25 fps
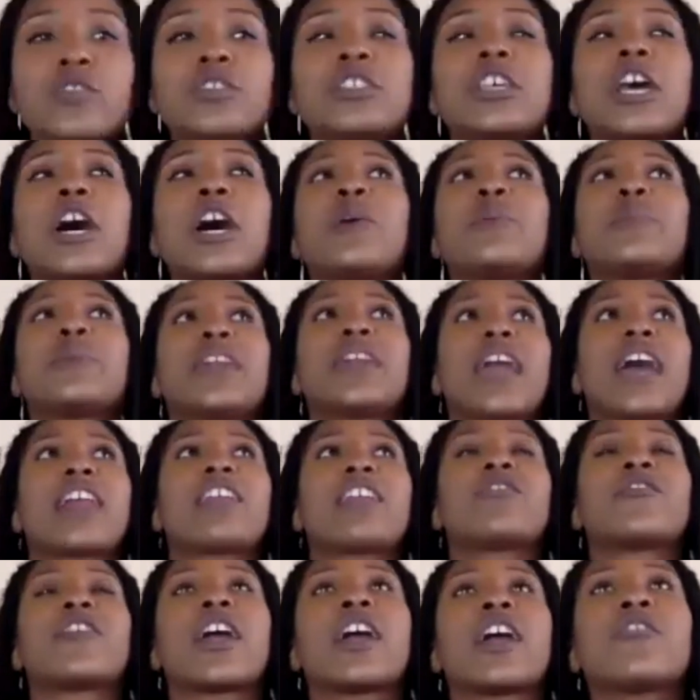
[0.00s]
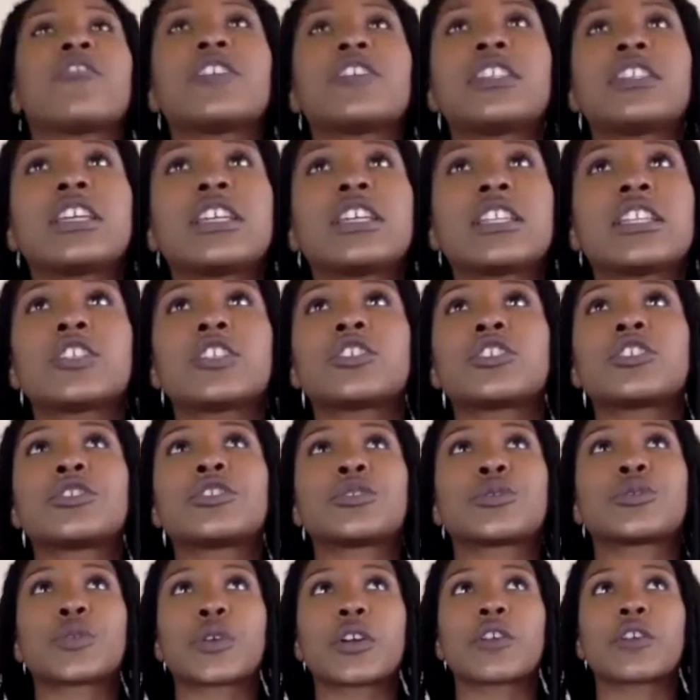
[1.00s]
tell me, out of everything that you're
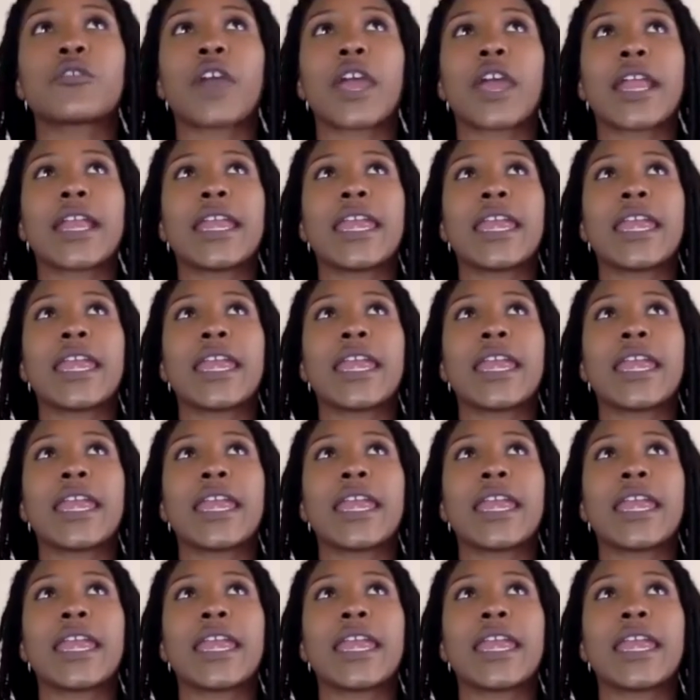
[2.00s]
doing right